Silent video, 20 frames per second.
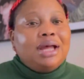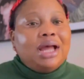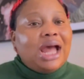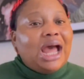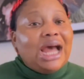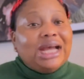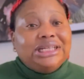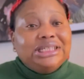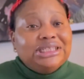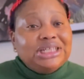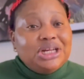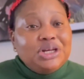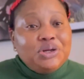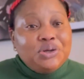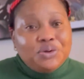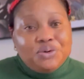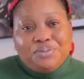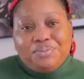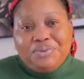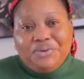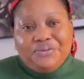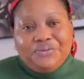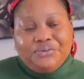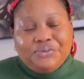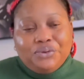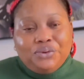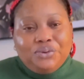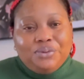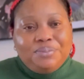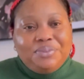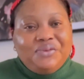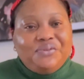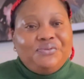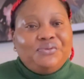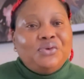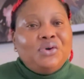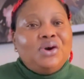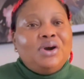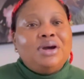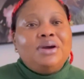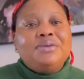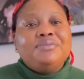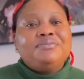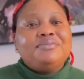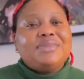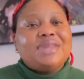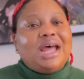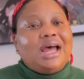I didn't know before. Before,